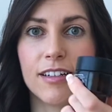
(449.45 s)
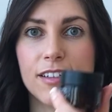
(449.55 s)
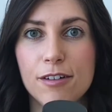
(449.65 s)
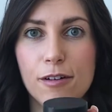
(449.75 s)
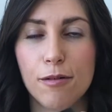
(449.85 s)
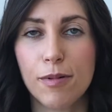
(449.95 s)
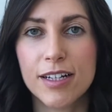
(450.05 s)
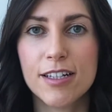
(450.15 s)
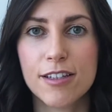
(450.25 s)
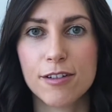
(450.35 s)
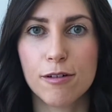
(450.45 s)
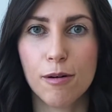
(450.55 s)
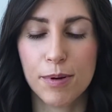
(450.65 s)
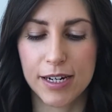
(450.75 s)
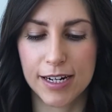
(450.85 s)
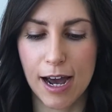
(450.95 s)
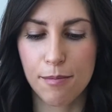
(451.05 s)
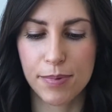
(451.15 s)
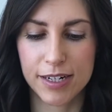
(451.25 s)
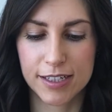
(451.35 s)
once you open it
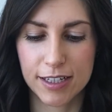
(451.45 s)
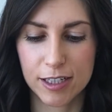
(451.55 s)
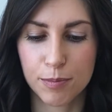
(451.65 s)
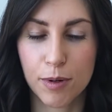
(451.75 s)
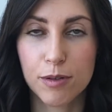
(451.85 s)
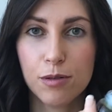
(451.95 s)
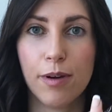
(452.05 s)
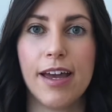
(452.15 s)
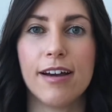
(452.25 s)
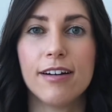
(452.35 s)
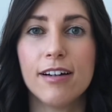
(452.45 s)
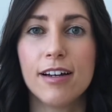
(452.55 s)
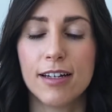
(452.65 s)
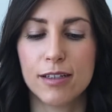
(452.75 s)
up and it's exposed to air,